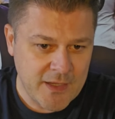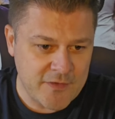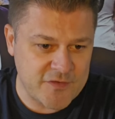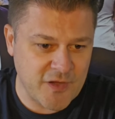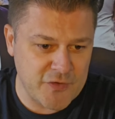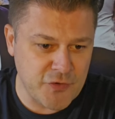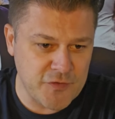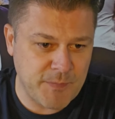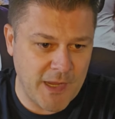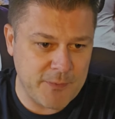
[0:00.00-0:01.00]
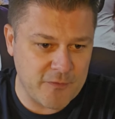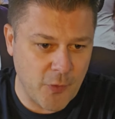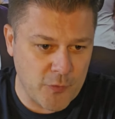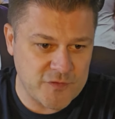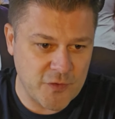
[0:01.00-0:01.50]
The Sun newspaper have
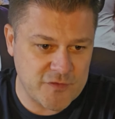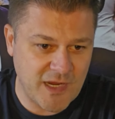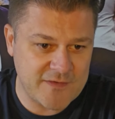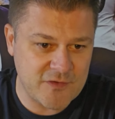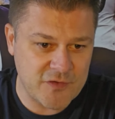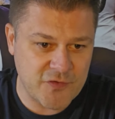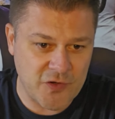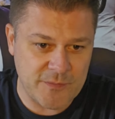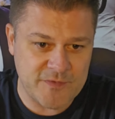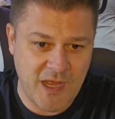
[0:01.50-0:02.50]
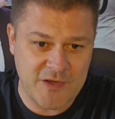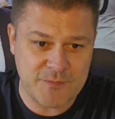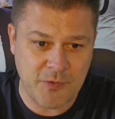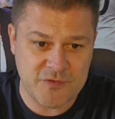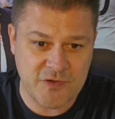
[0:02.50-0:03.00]
also stated that Tottenham's Ange
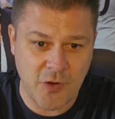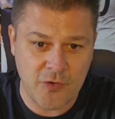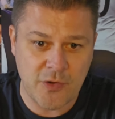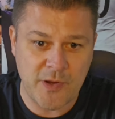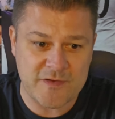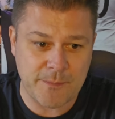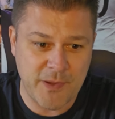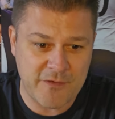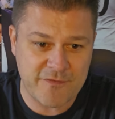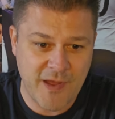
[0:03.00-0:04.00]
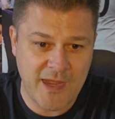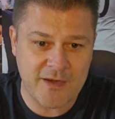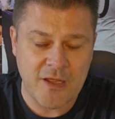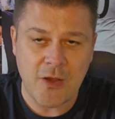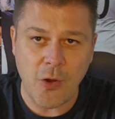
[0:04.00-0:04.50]
Postecoglou is a big
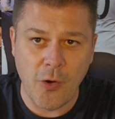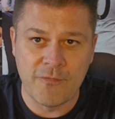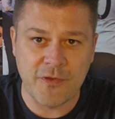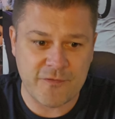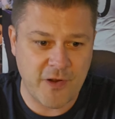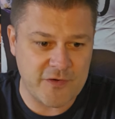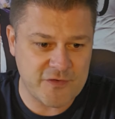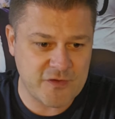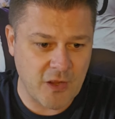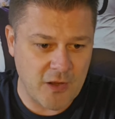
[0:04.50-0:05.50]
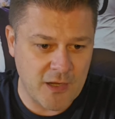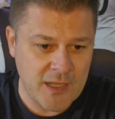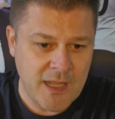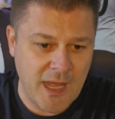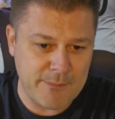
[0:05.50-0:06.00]
fan of the French star
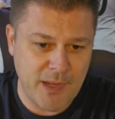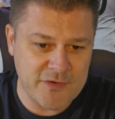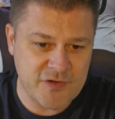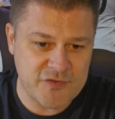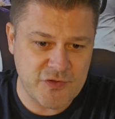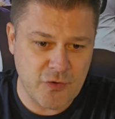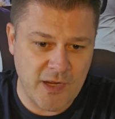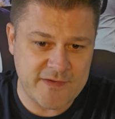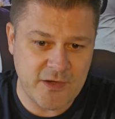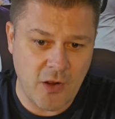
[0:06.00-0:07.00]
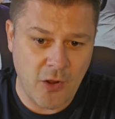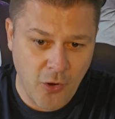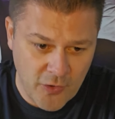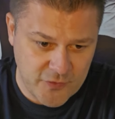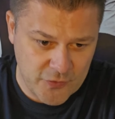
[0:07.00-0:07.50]
and Manchester United are
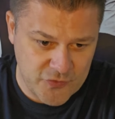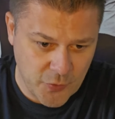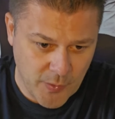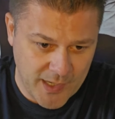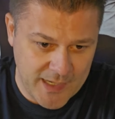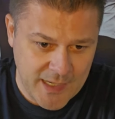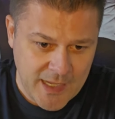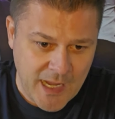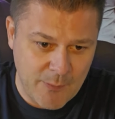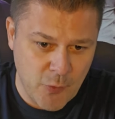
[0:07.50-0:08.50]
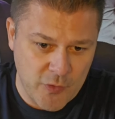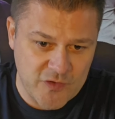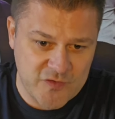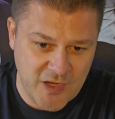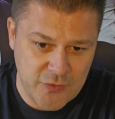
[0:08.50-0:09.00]
hot on Doué and will
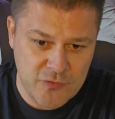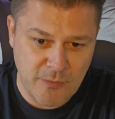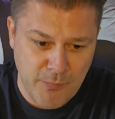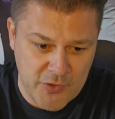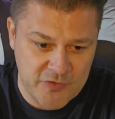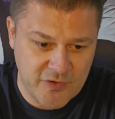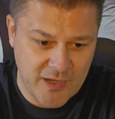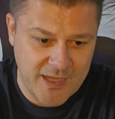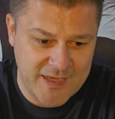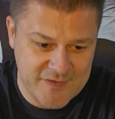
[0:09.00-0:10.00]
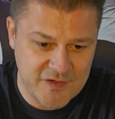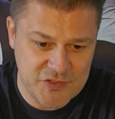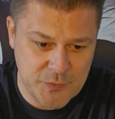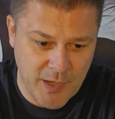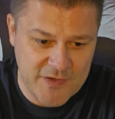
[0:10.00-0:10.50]
continue to monitor his
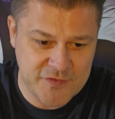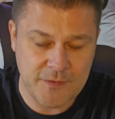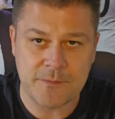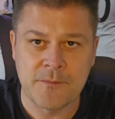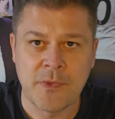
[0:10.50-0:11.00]
situation.